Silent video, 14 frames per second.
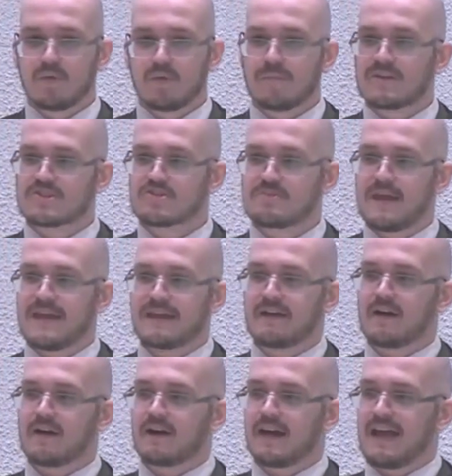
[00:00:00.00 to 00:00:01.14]
We must make
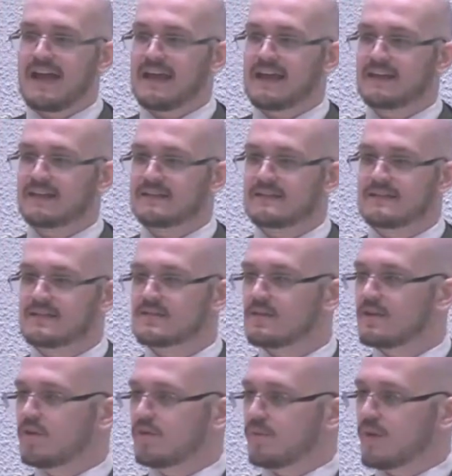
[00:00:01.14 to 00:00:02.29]
our hands
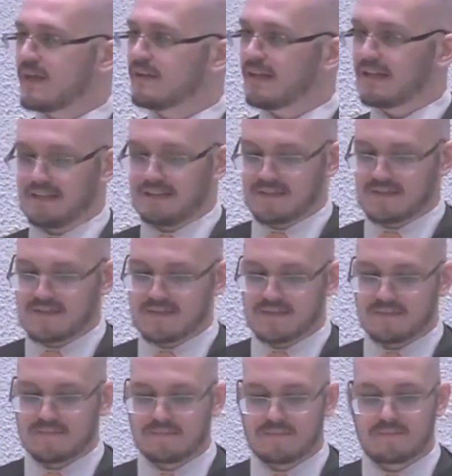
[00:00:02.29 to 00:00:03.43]
railings.
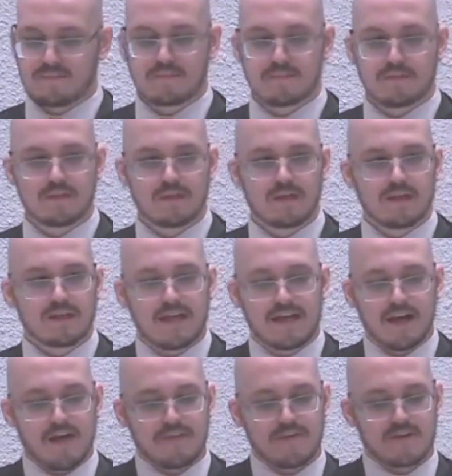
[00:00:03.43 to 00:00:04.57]

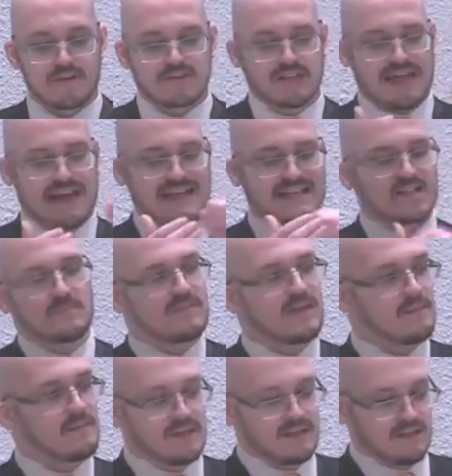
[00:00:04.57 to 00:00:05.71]
Let others clasp
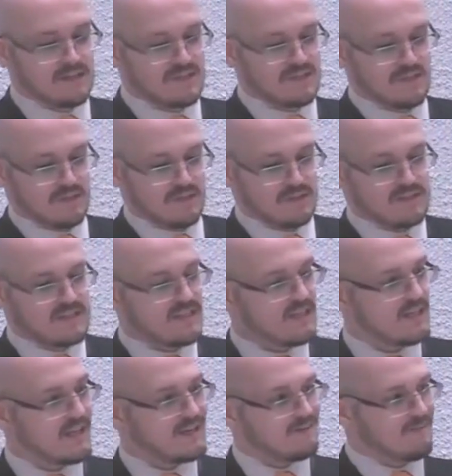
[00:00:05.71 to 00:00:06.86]
them in
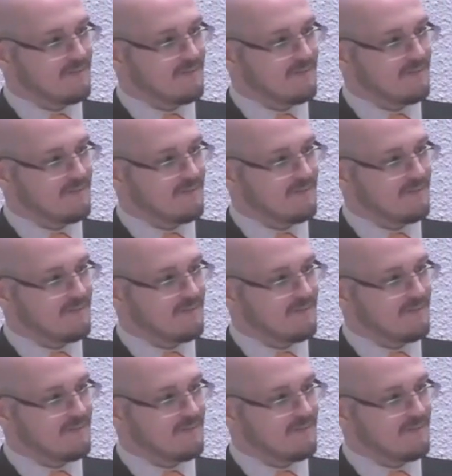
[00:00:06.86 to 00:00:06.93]
uncertainty and